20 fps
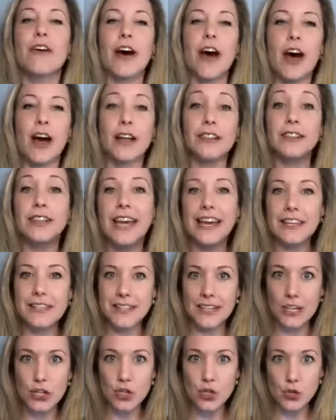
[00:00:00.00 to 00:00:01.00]
uh, like
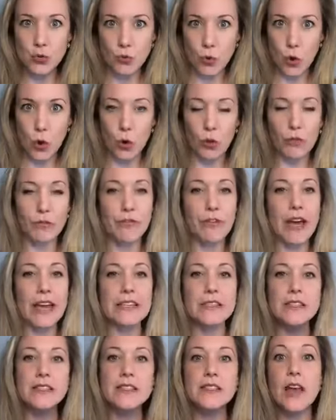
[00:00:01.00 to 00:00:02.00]
to control,
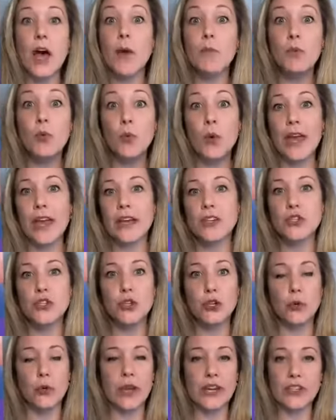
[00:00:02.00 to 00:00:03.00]
find some way
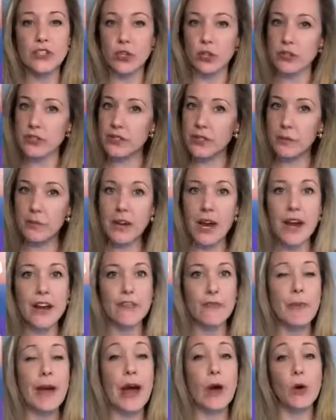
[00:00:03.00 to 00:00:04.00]
to exert some kind
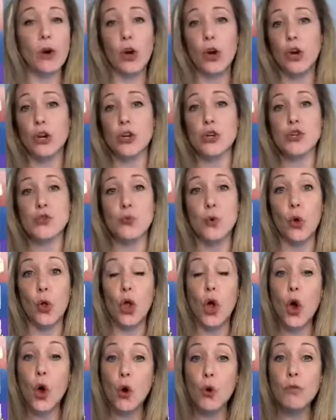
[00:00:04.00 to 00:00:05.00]
of power or
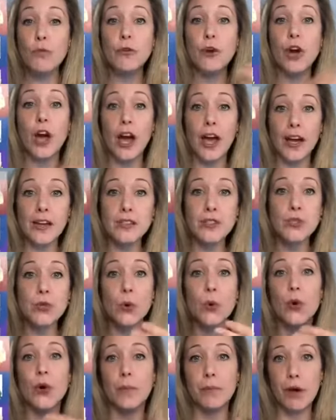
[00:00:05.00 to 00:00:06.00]
control over us
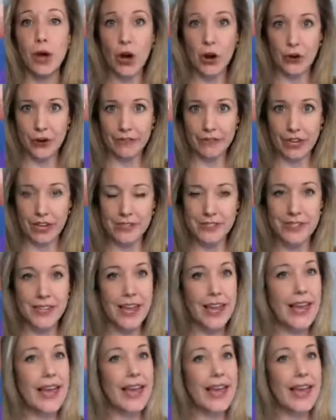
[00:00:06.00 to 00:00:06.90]
or a part of us.